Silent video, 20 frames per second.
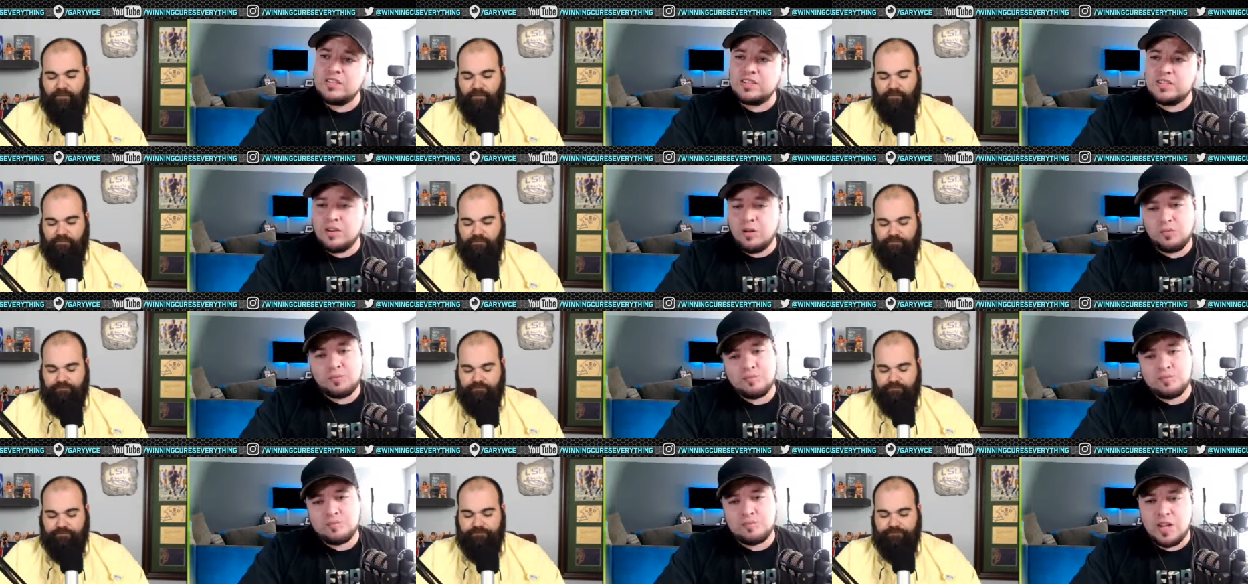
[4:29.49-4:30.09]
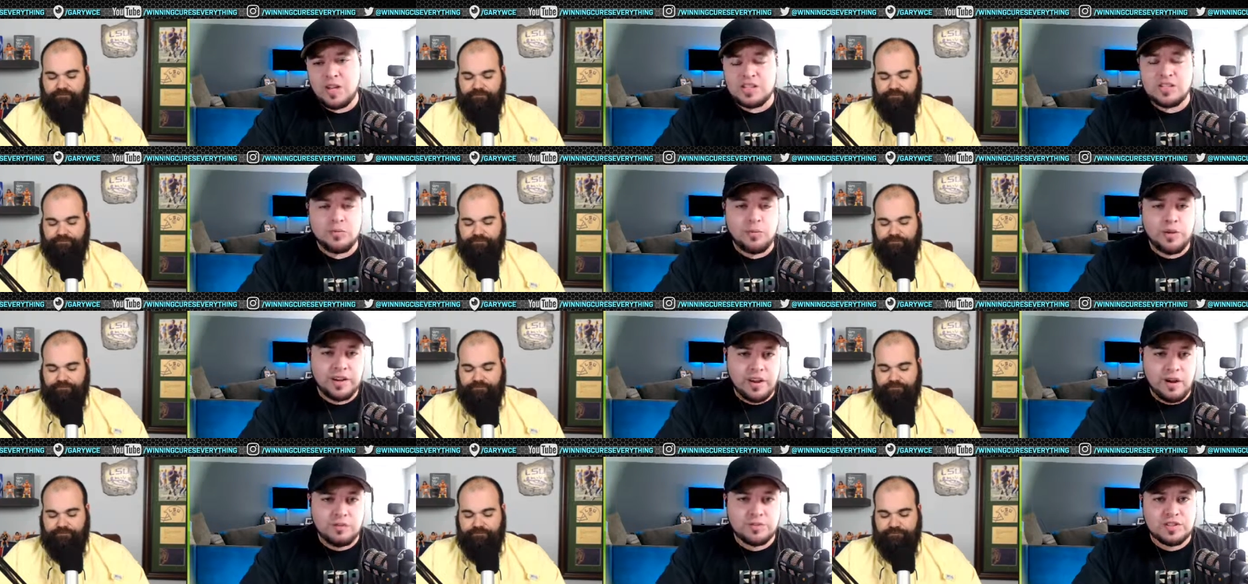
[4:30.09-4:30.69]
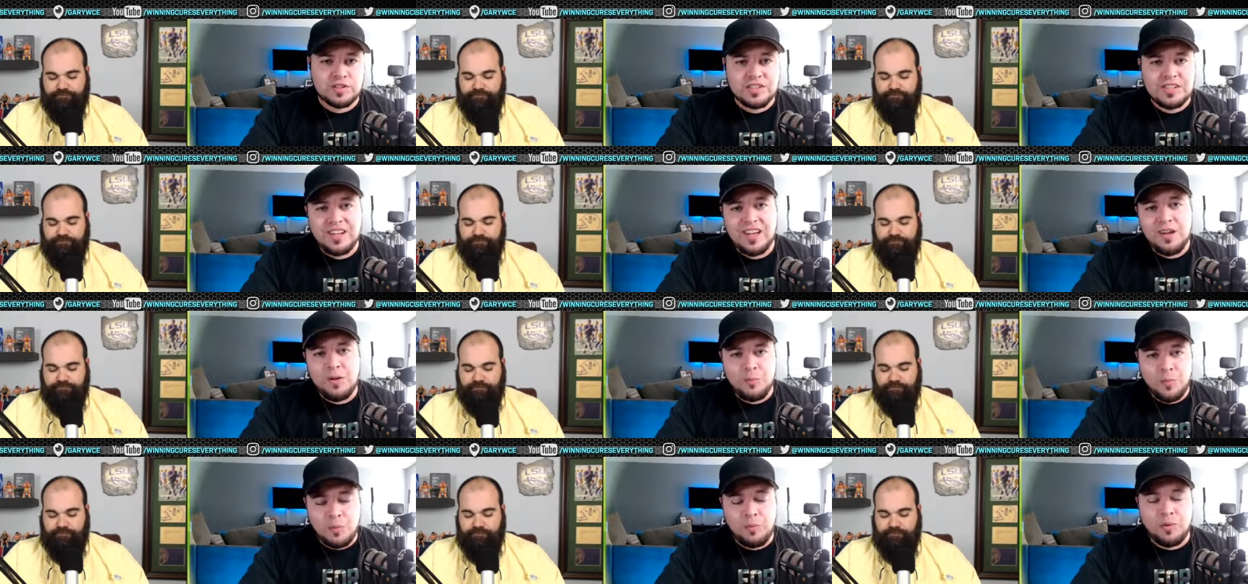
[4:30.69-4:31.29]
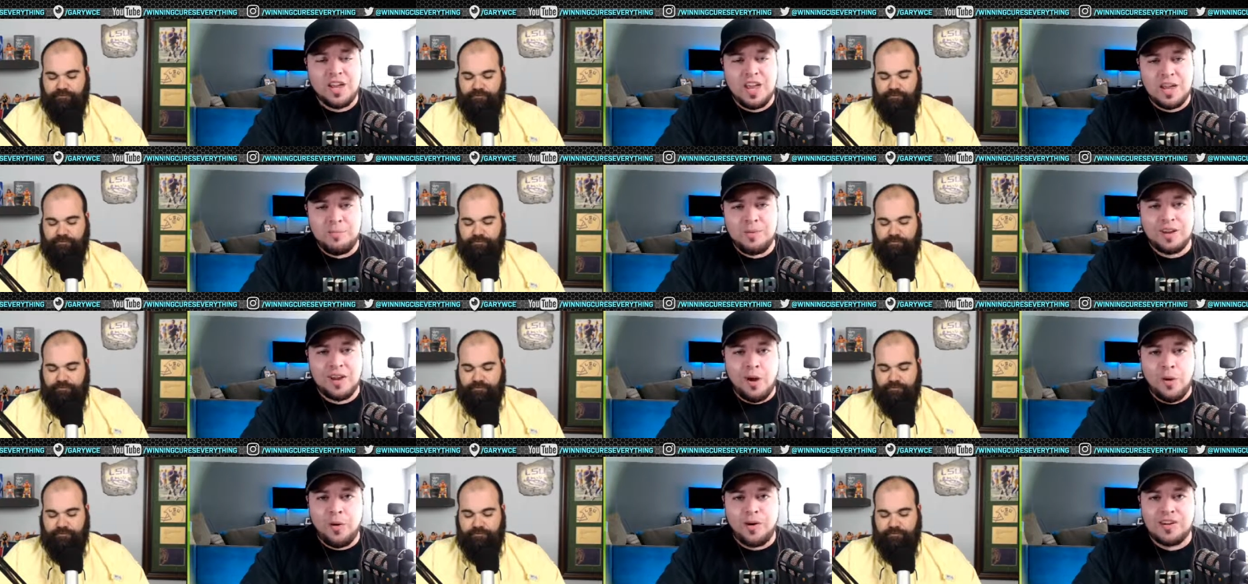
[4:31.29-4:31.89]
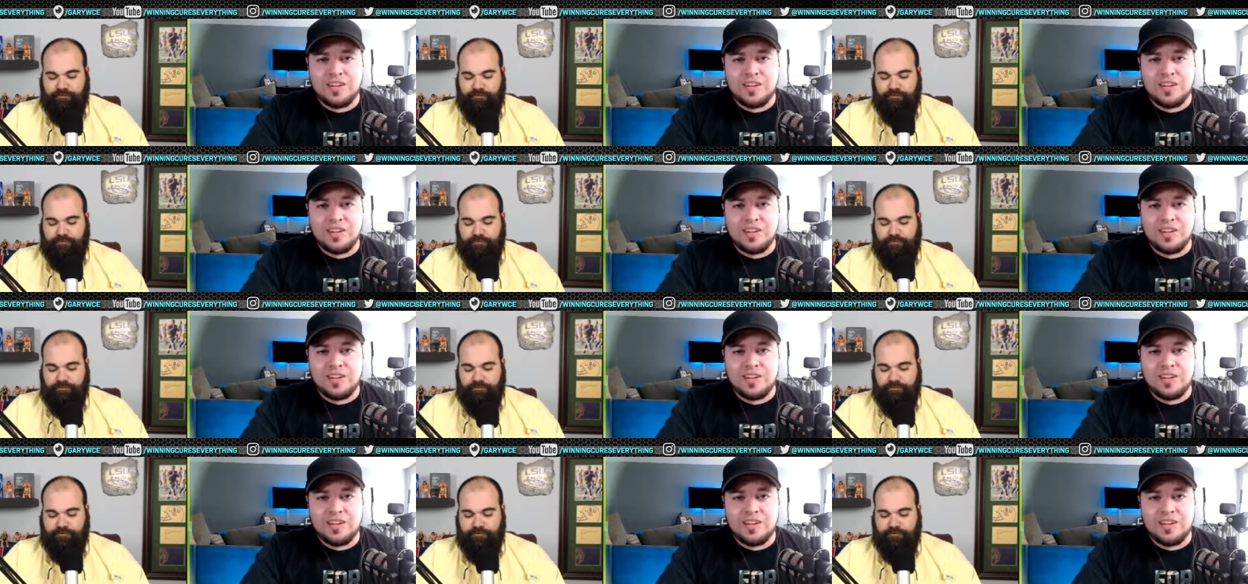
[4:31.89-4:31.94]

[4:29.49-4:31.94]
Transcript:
Speaker 1: So that's the way it goes. We will keep it going